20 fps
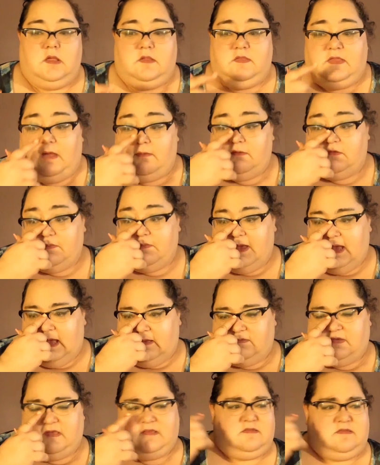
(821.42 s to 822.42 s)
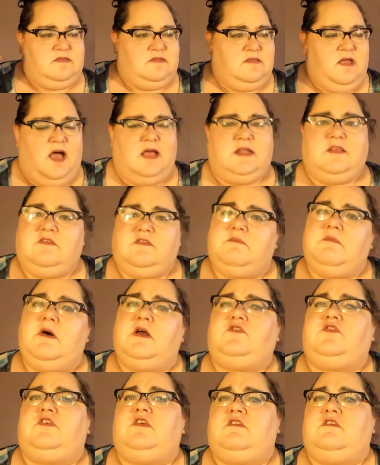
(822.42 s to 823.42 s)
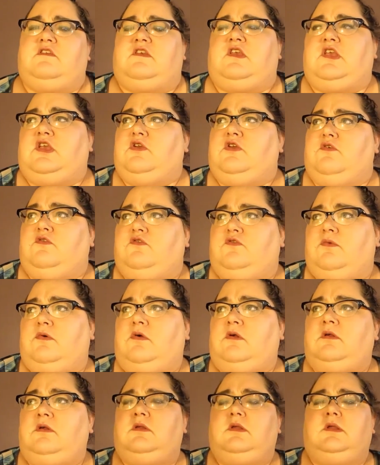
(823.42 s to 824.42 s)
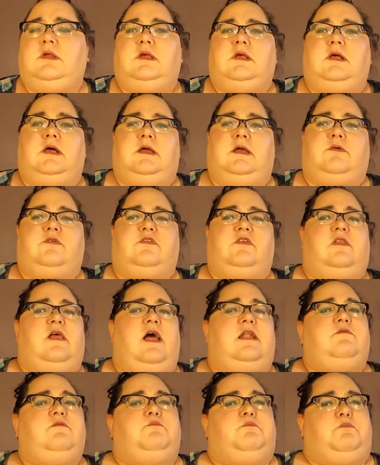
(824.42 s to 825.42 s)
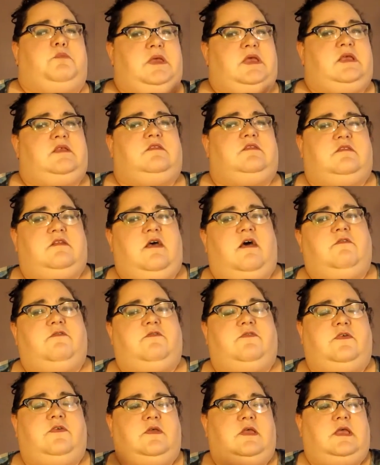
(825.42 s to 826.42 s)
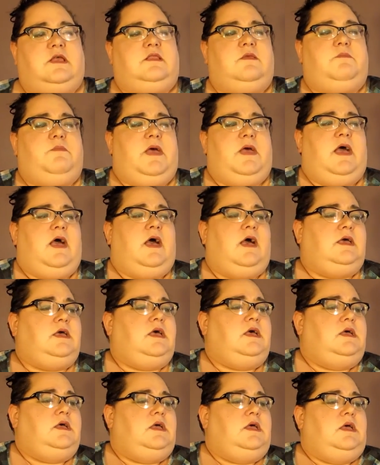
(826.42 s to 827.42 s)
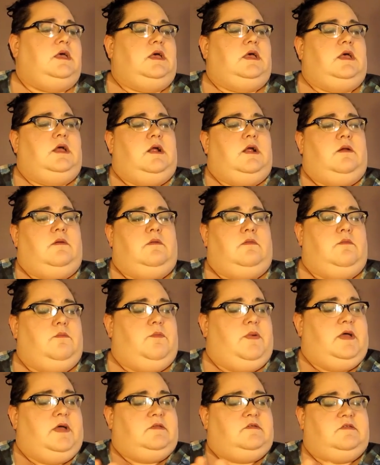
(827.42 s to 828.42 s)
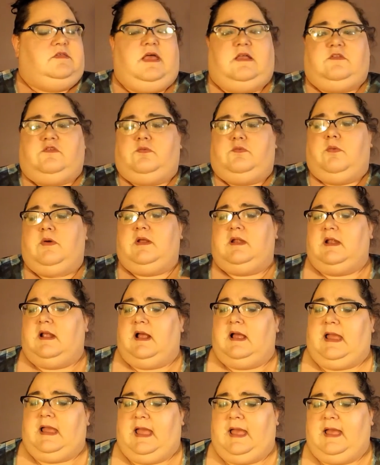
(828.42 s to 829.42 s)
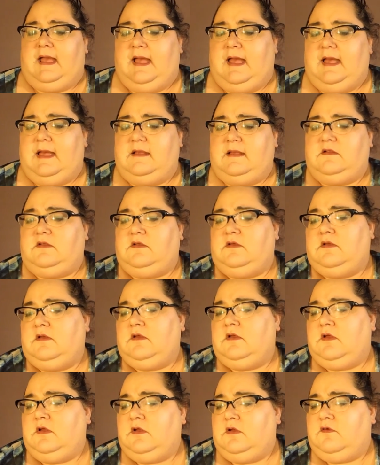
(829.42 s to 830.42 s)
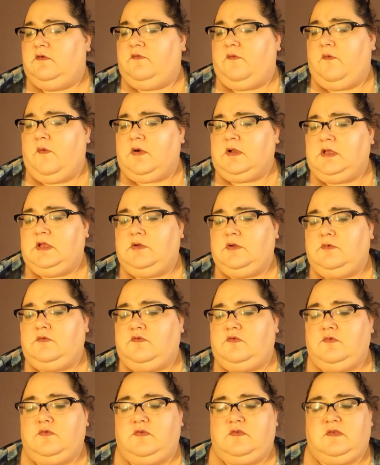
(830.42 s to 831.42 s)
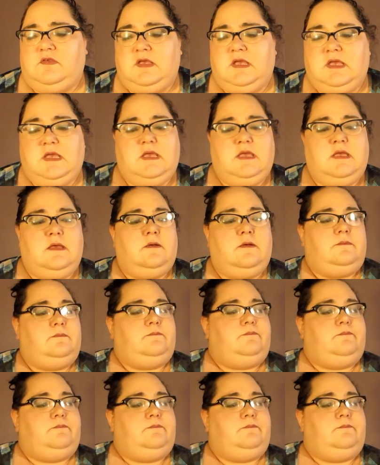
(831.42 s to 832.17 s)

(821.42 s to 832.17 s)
that was my empties. Not as much as usual. There was a lot of big stuff in the bag. But that's what I had for you to see.